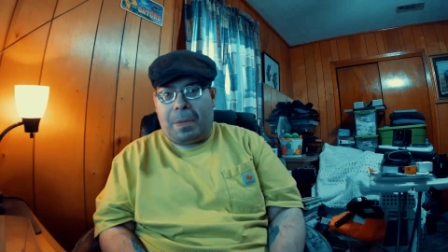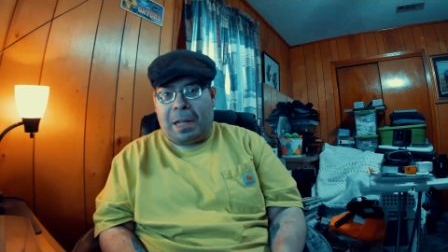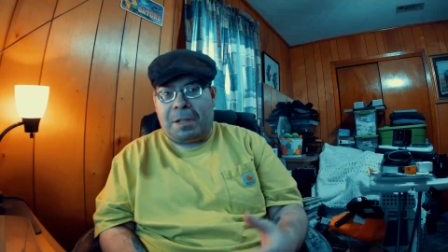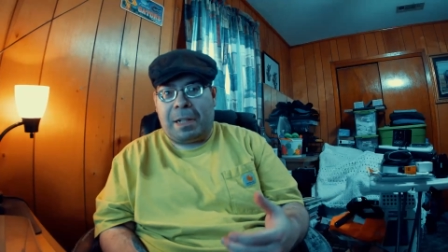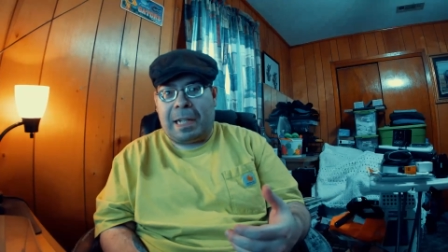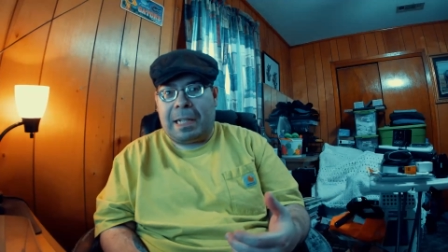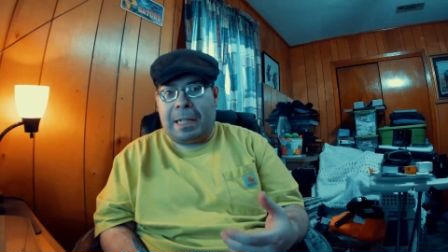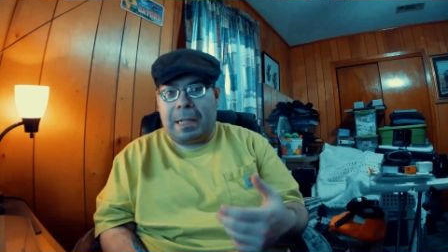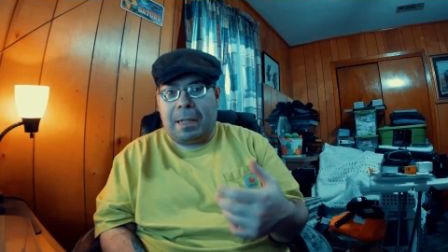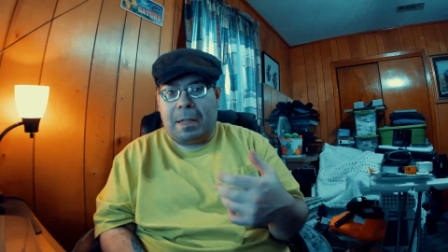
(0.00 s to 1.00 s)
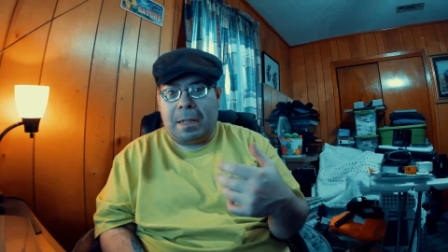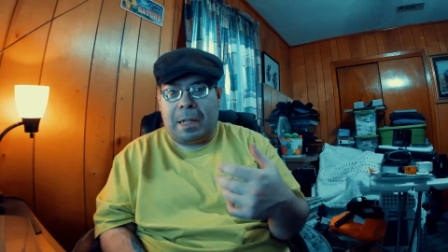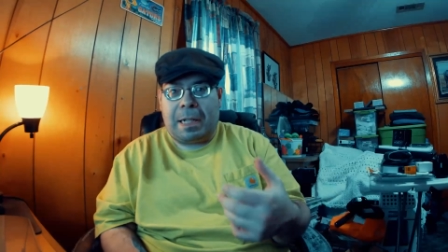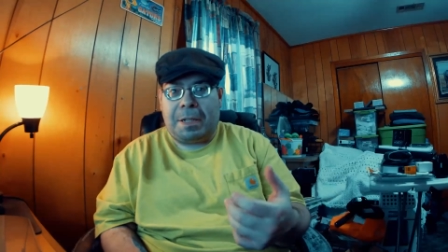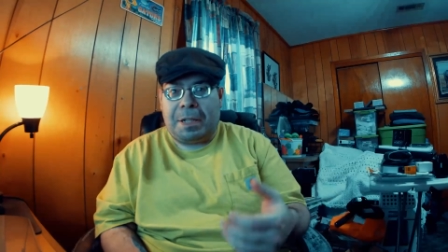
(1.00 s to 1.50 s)
I tried
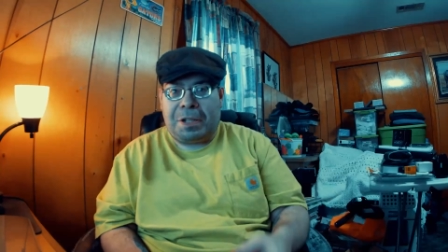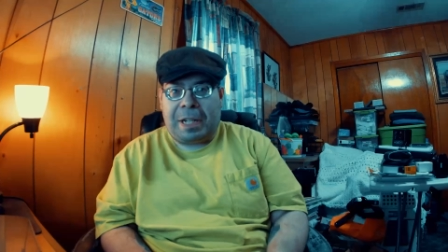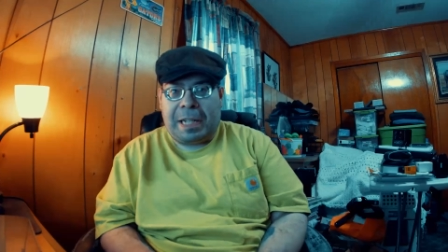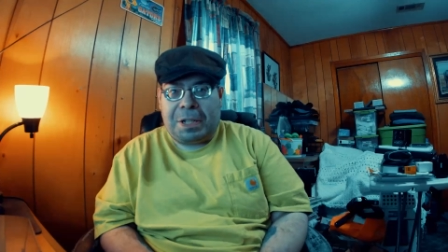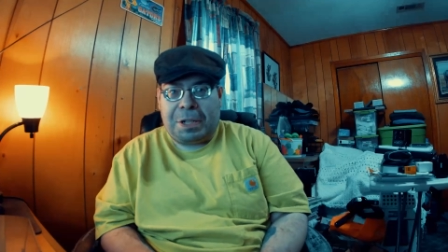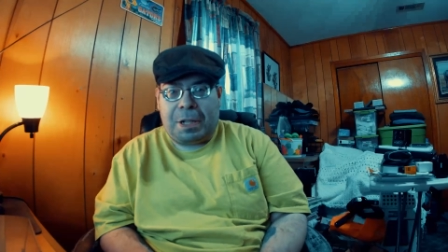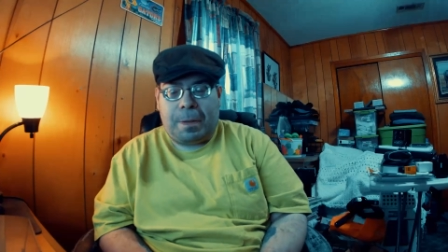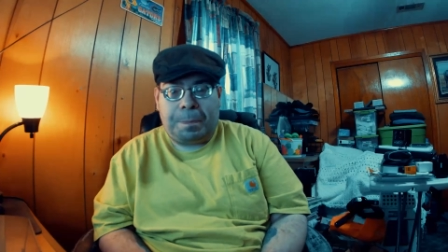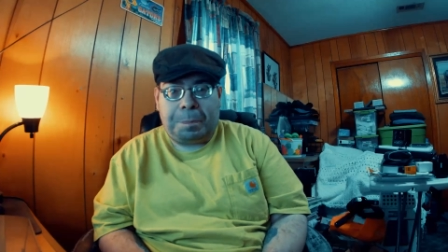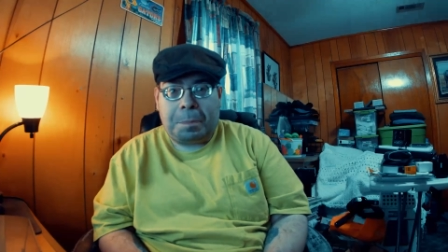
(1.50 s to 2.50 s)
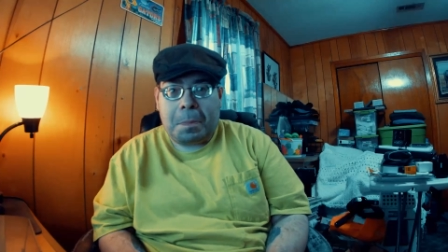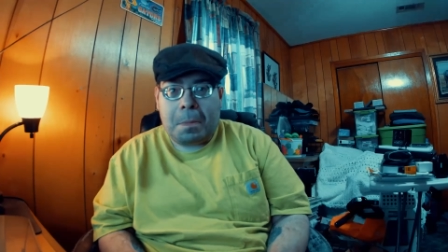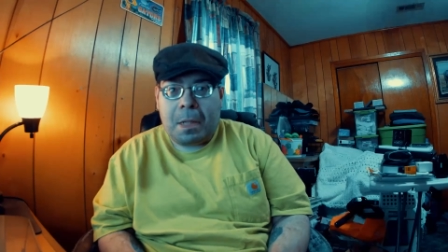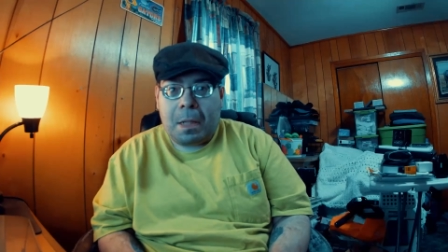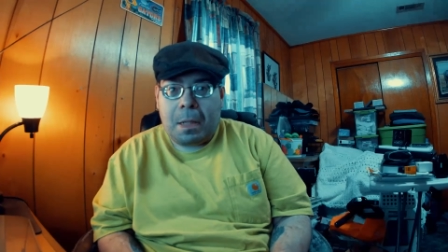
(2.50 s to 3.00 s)
not to change
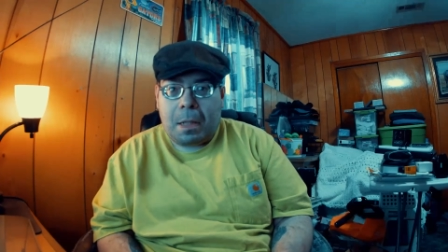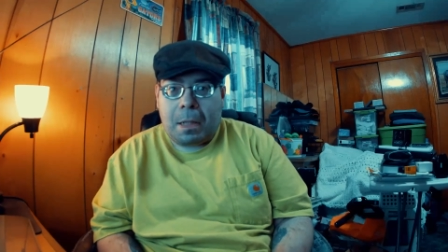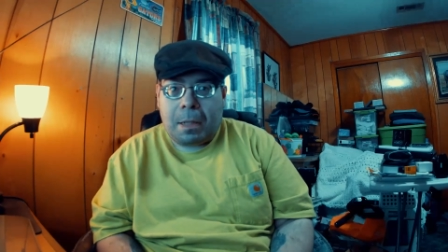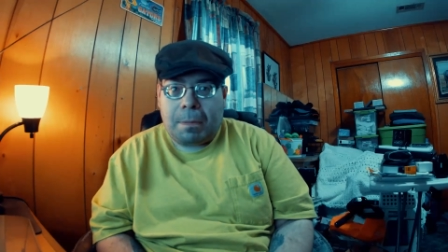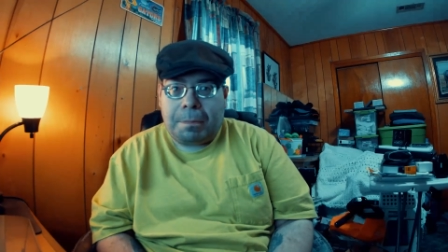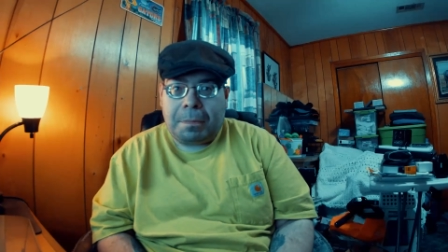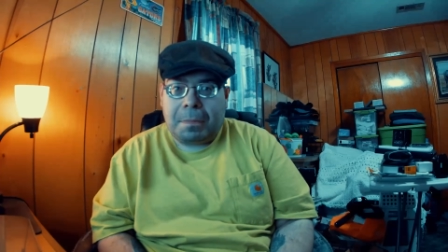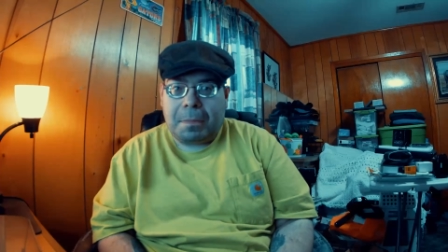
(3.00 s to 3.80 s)
um,